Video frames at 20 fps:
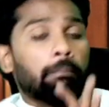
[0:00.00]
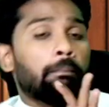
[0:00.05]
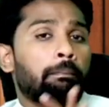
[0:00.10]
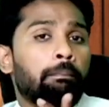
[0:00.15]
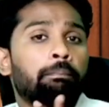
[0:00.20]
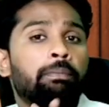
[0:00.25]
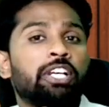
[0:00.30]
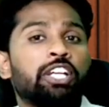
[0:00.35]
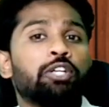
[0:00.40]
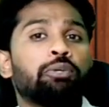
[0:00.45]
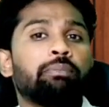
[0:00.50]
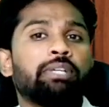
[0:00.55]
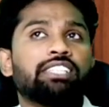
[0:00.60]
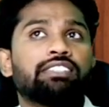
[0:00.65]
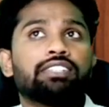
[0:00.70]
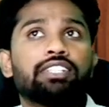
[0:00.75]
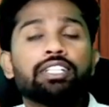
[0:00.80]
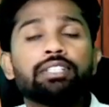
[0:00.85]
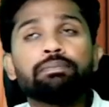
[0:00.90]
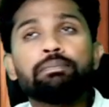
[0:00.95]
believe me,
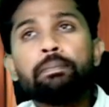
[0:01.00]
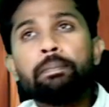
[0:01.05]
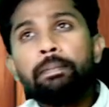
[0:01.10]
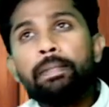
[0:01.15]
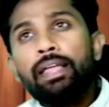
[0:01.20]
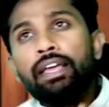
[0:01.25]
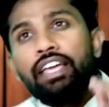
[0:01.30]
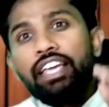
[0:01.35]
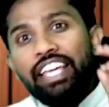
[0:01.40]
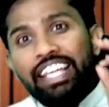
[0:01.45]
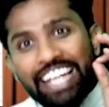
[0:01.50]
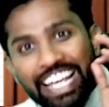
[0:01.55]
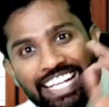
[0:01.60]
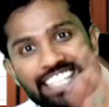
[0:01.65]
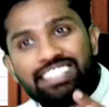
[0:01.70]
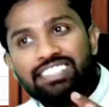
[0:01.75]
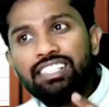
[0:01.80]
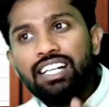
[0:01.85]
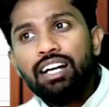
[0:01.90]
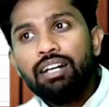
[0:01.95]
sir, in
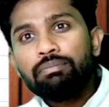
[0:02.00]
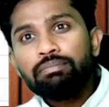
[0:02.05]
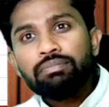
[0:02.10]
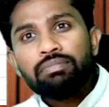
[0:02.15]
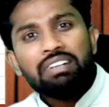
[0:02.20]
exam